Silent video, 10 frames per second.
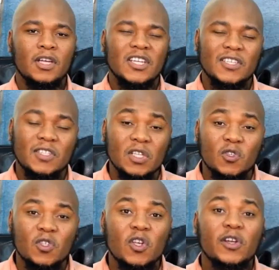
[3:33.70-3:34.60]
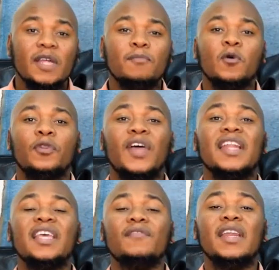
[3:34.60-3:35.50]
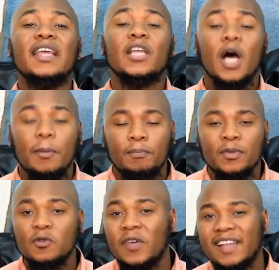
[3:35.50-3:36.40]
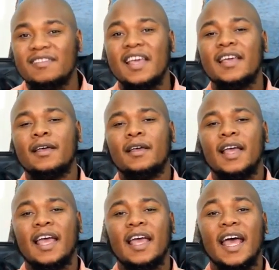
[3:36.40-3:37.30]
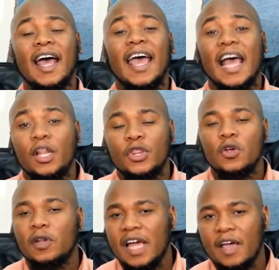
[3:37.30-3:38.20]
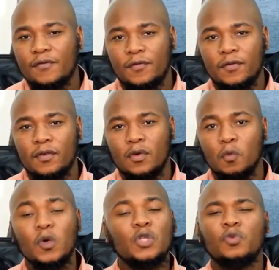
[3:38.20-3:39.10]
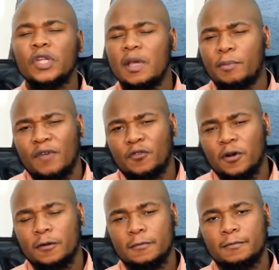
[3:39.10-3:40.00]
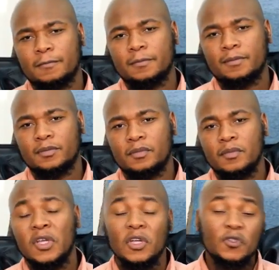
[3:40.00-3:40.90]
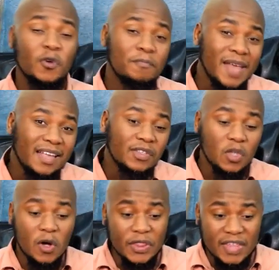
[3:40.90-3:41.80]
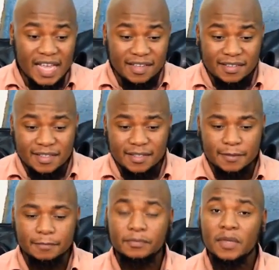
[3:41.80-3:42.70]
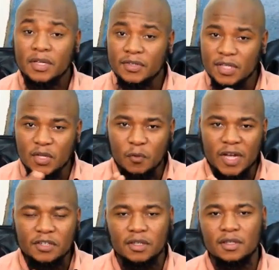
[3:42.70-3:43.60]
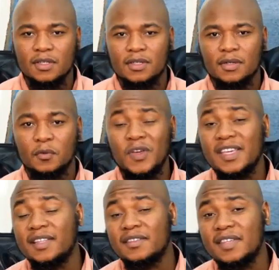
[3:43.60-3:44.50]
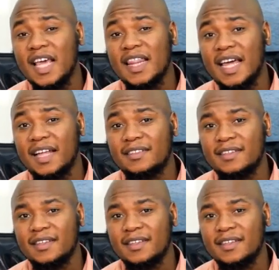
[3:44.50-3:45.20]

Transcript: sincerely more than giving it up to getting a healthier life? Which would he prefer? So, based on these situations, we can say that